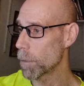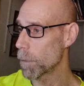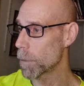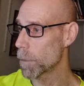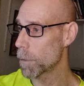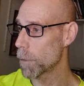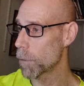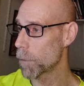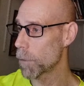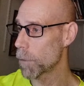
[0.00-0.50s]

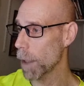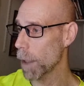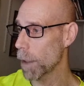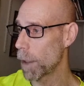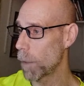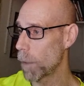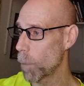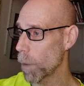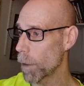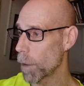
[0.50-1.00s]
Just checking
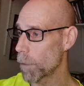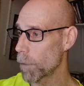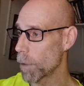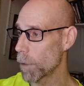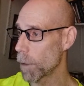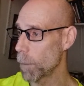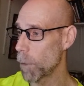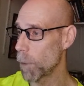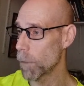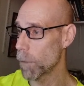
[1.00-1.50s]
in while listening
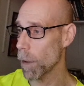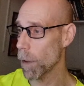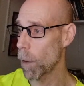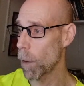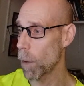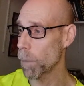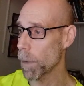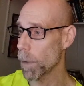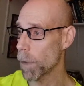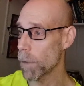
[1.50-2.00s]
to music. I hope
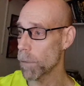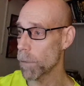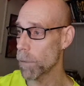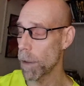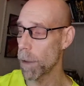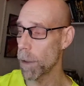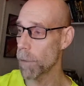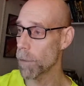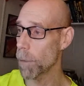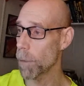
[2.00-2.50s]
you're listening to
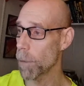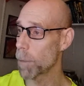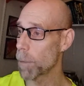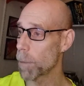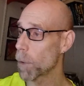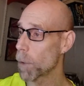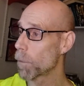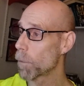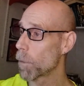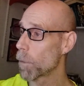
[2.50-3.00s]
something
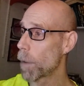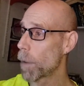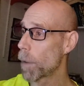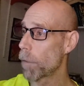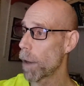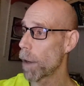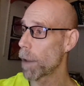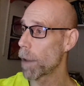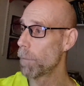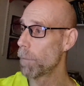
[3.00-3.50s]
beautiful, my friend.